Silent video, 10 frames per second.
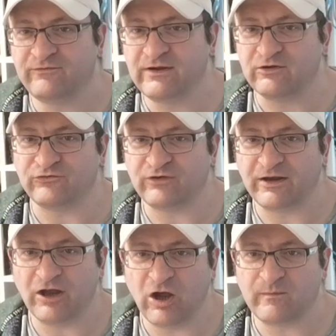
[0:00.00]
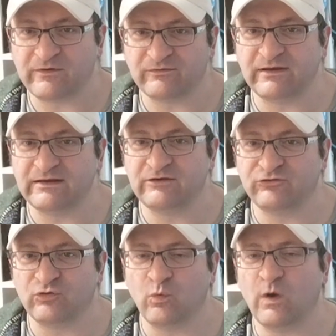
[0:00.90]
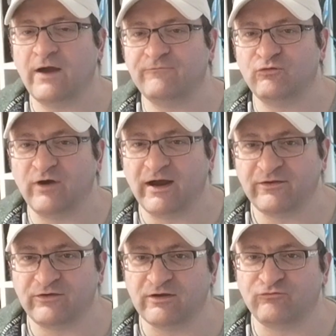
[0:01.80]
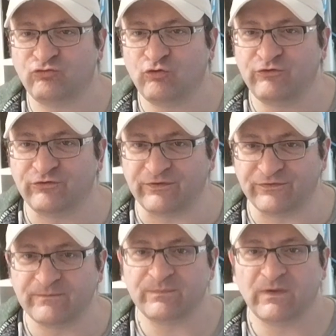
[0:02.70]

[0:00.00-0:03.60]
figures and armies, leading to a wide variety of choices.